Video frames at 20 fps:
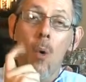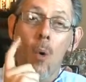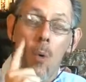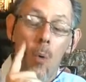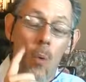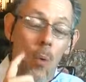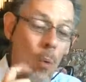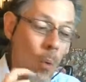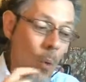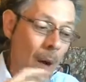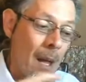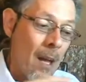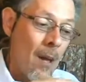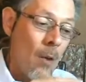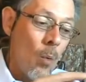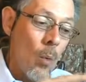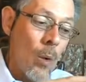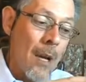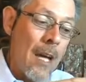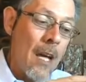
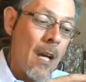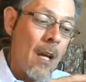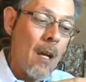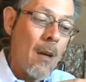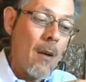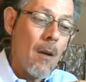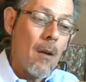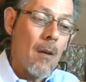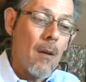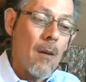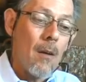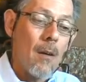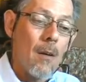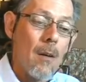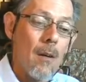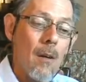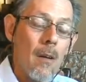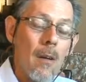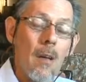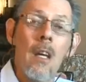When we
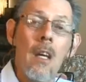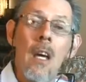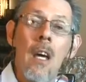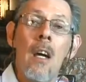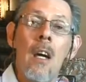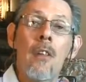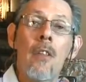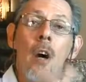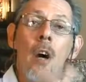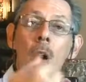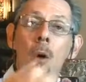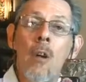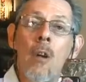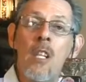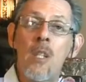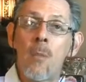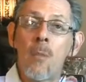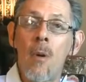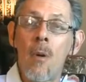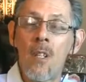hear the Holy
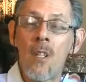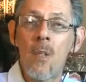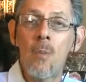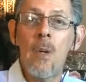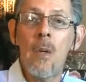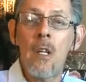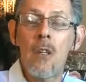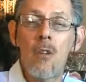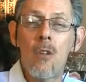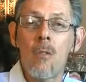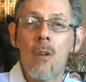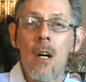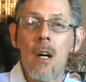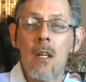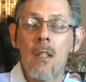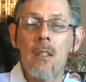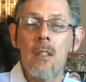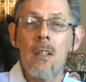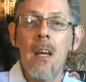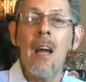Spirit speak to
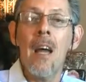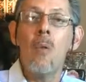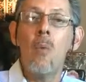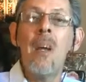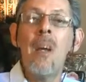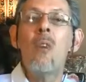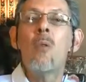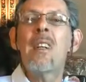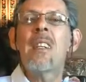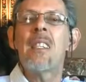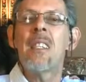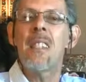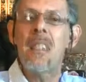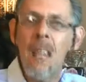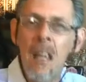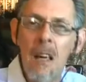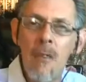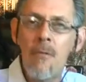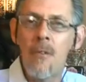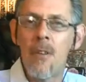us and we
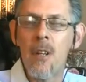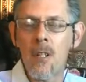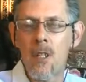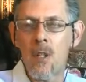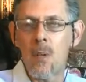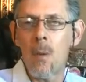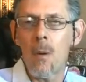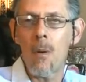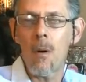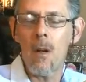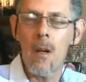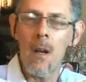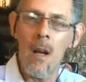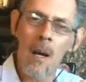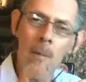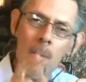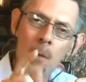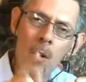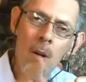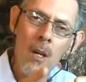receive the Spirit, and
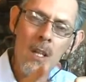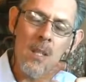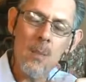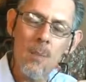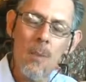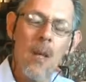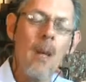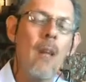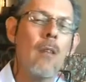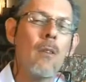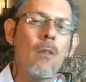I'm going to explain